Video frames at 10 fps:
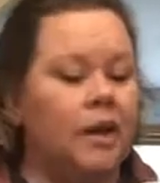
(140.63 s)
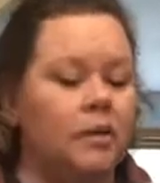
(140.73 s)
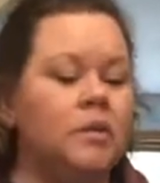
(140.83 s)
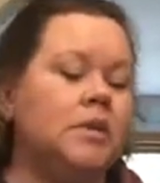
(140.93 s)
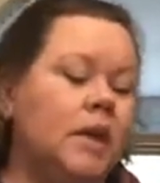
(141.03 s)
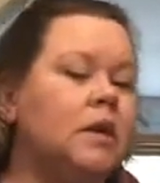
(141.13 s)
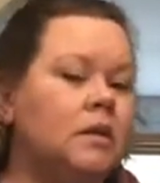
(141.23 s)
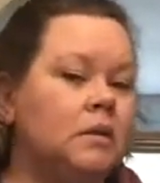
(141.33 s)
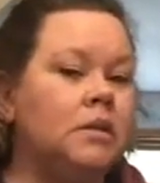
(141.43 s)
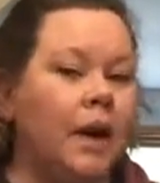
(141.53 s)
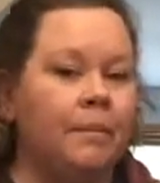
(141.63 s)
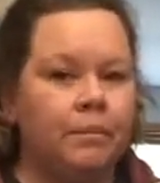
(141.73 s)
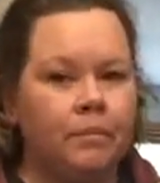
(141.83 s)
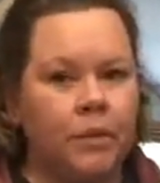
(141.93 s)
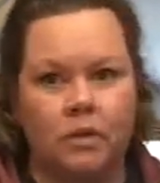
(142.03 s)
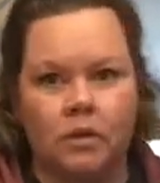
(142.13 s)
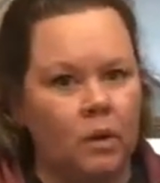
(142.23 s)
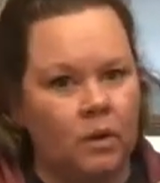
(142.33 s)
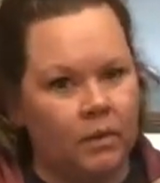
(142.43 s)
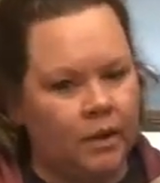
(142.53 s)
It will take a little time, but it's
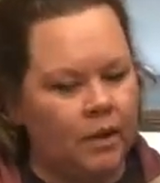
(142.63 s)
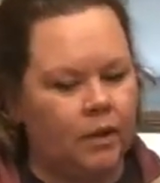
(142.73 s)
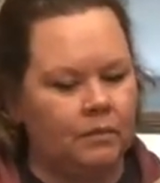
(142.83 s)
totally worth it.